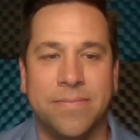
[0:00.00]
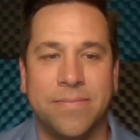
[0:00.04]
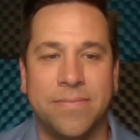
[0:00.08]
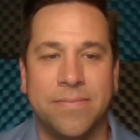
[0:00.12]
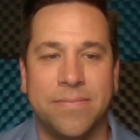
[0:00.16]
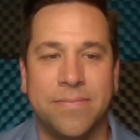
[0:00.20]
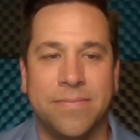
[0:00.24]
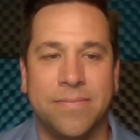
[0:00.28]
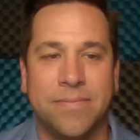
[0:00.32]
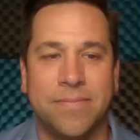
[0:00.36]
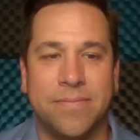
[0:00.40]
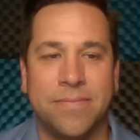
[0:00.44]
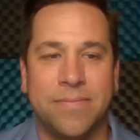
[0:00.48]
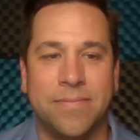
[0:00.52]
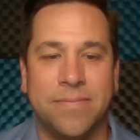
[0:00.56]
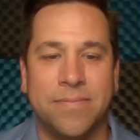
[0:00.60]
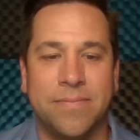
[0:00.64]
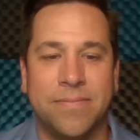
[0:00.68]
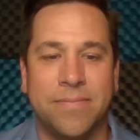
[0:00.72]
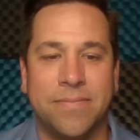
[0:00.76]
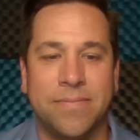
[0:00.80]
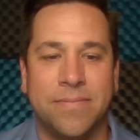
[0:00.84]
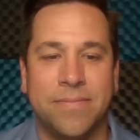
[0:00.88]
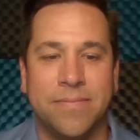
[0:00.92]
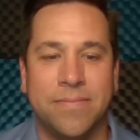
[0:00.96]

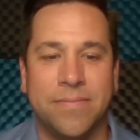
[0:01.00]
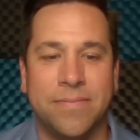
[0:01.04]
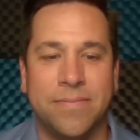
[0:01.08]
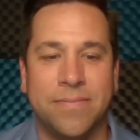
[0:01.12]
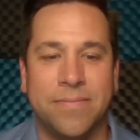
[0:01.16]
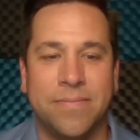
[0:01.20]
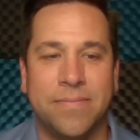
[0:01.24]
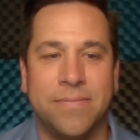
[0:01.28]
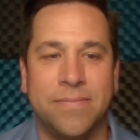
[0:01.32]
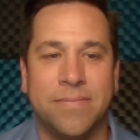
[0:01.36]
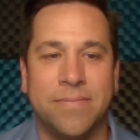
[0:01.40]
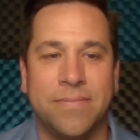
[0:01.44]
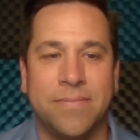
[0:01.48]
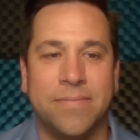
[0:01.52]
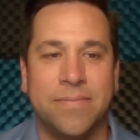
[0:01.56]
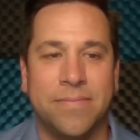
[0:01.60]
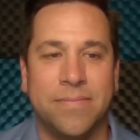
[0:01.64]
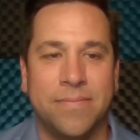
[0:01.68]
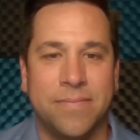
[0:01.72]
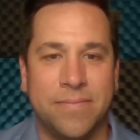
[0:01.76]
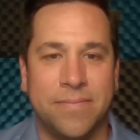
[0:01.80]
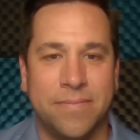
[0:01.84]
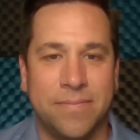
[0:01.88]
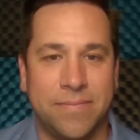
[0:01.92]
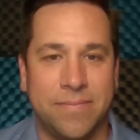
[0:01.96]

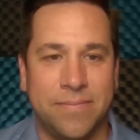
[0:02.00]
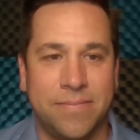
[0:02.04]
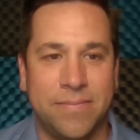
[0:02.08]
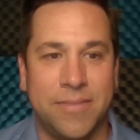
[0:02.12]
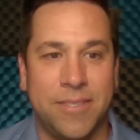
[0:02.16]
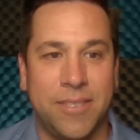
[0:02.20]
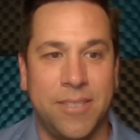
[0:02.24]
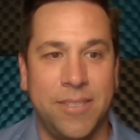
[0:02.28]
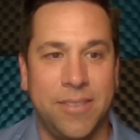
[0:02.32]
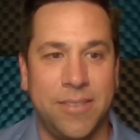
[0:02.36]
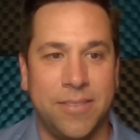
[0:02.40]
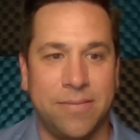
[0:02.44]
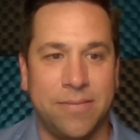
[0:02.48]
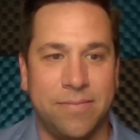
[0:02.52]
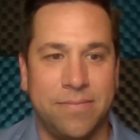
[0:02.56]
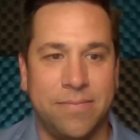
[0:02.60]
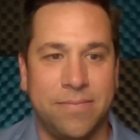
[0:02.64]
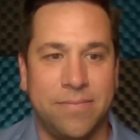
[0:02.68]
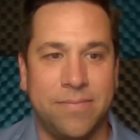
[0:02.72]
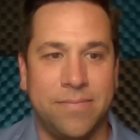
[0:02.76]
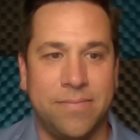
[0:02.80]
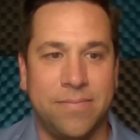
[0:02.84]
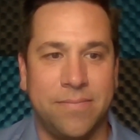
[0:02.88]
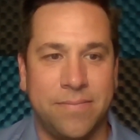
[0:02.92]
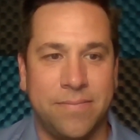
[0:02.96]

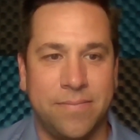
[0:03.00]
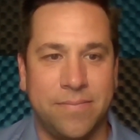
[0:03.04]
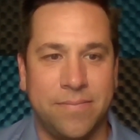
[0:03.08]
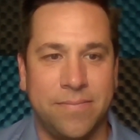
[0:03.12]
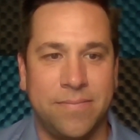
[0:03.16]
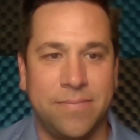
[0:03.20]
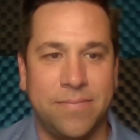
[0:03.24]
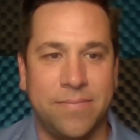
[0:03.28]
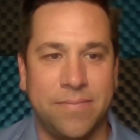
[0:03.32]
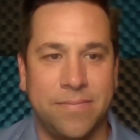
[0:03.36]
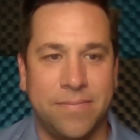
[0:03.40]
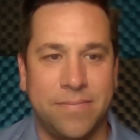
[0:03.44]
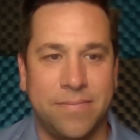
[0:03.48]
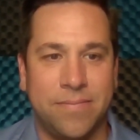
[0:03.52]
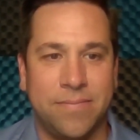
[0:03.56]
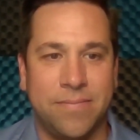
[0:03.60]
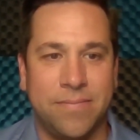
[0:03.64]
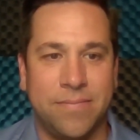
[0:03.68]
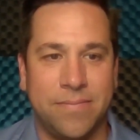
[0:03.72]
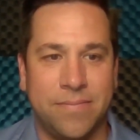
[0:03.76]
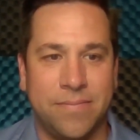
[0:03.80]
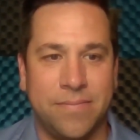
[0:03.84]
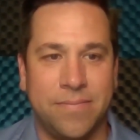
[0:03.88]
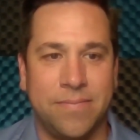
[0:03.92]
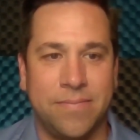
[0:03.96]

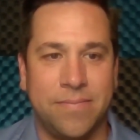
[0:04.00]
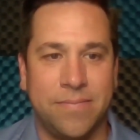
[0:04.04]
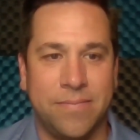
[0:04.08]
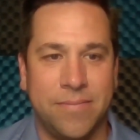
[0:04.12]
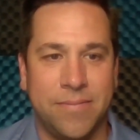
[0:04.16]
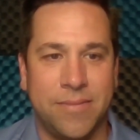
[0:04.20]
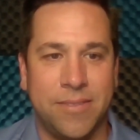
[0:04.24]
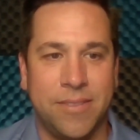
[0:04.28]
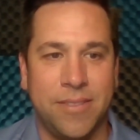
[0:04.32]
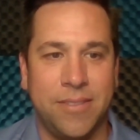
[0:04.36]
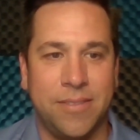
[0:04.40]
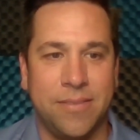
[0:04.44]
This person isn't speaking.